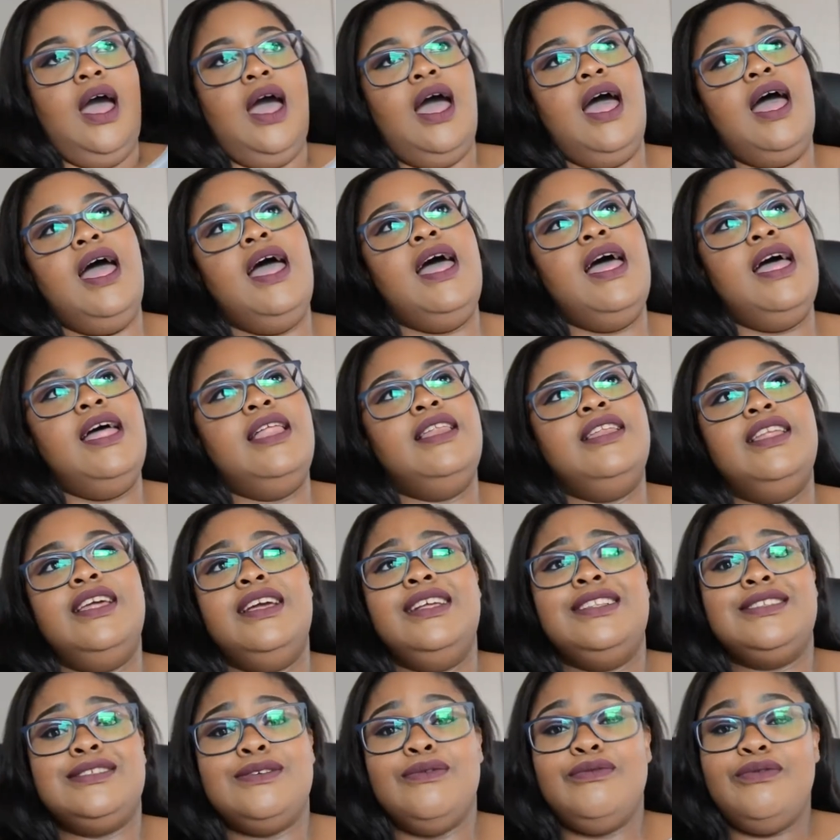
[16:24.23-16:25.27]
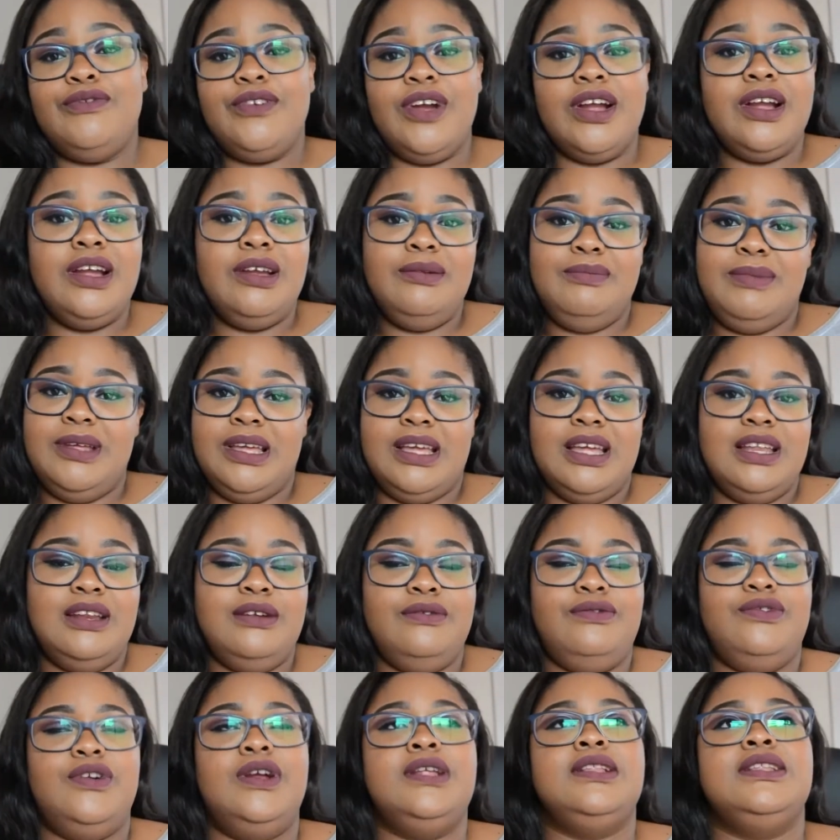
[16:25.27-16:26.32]
and it's very
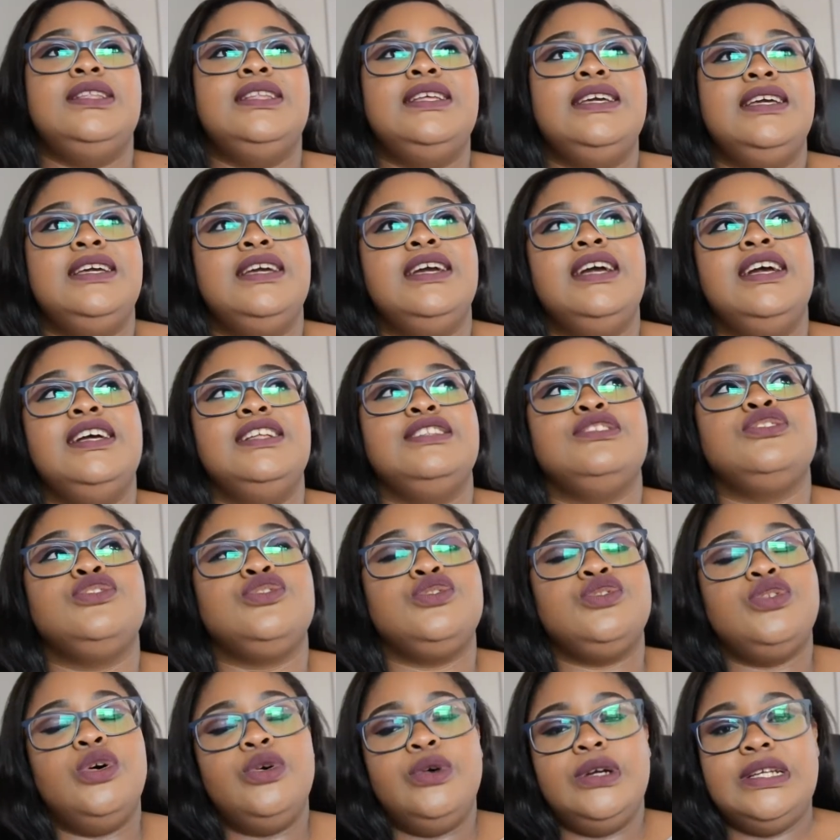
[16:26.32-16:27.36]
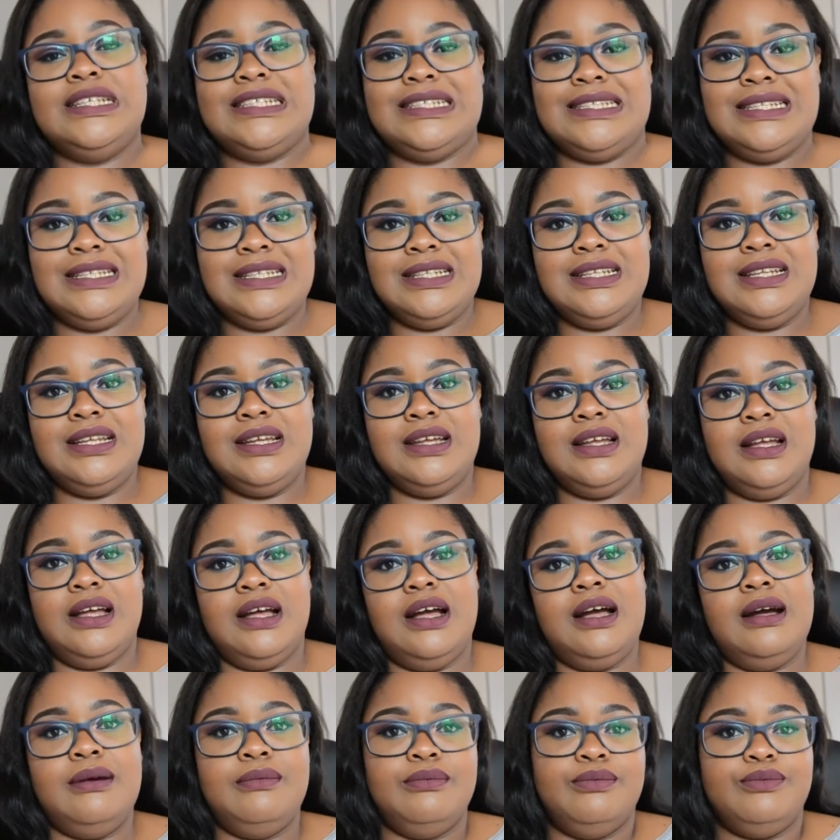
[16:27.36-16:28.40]
beginner friendly. It's so easy
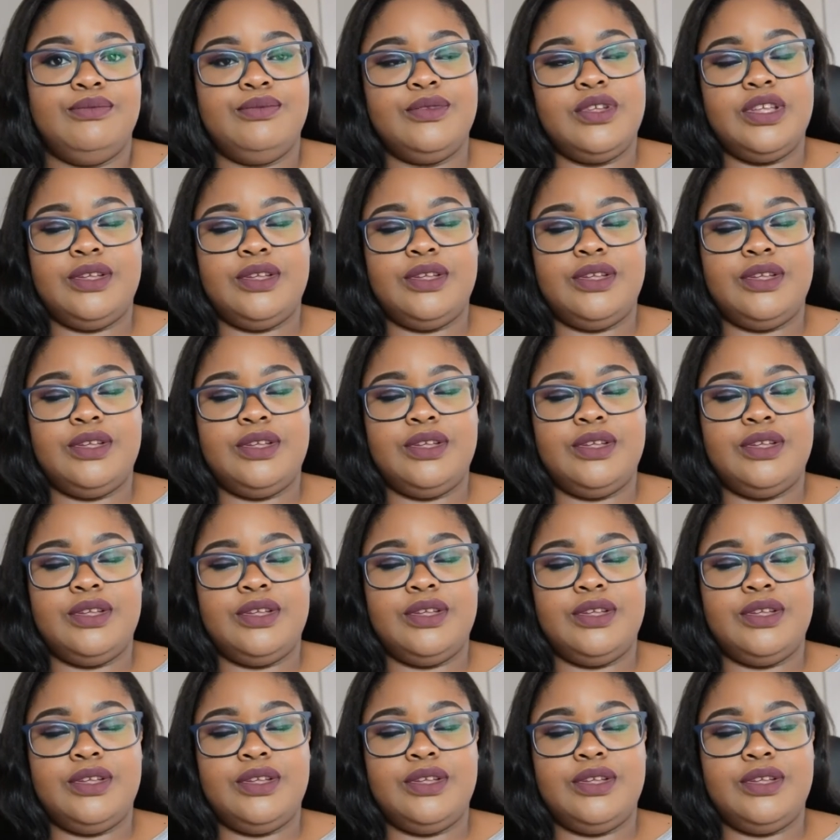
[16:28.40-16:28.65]
to